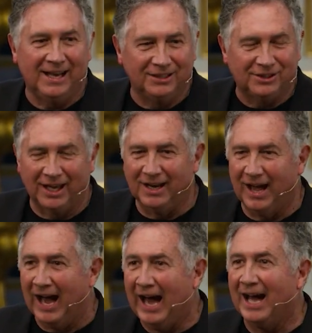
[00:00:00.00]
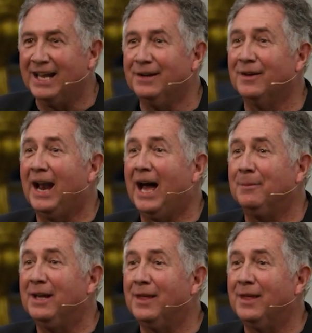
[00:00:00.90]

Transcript: he said, I even I am he